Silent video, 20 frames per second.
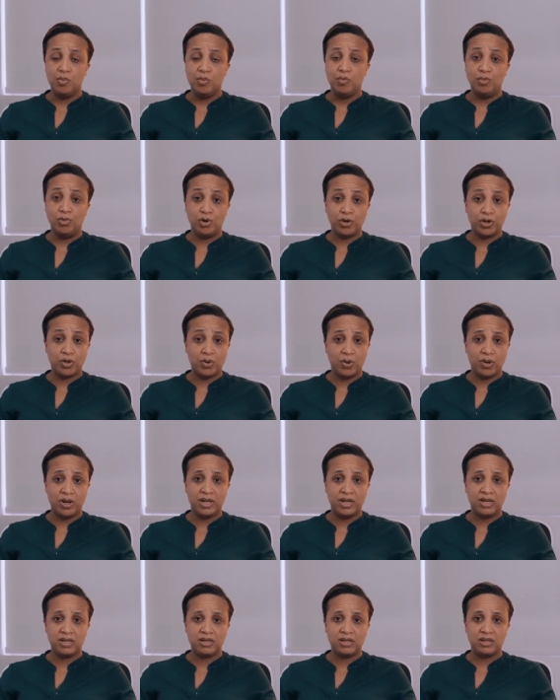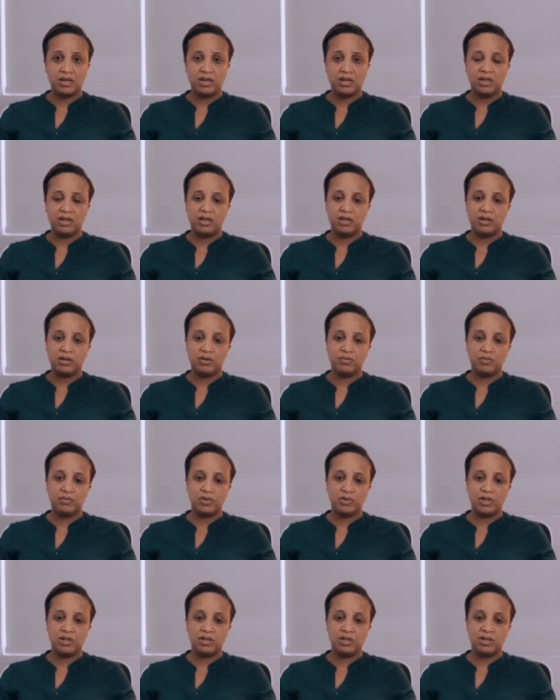more quiet,
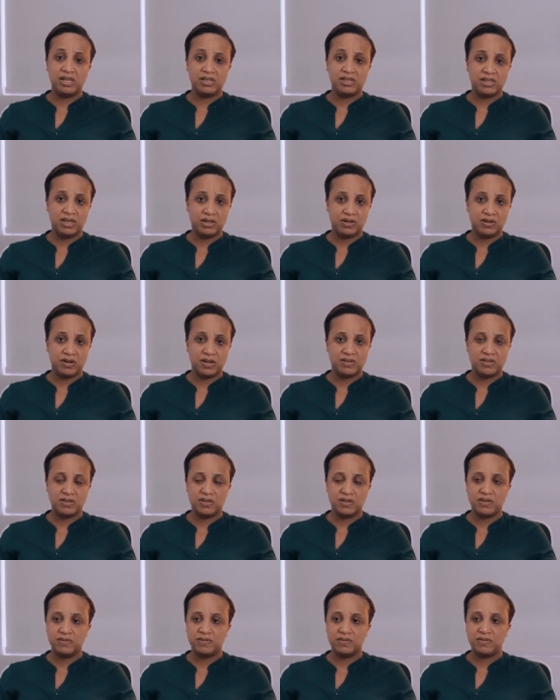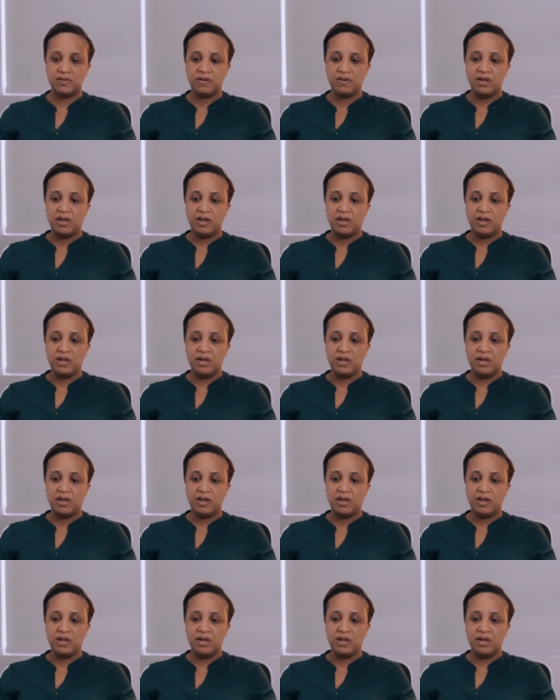less aggressive,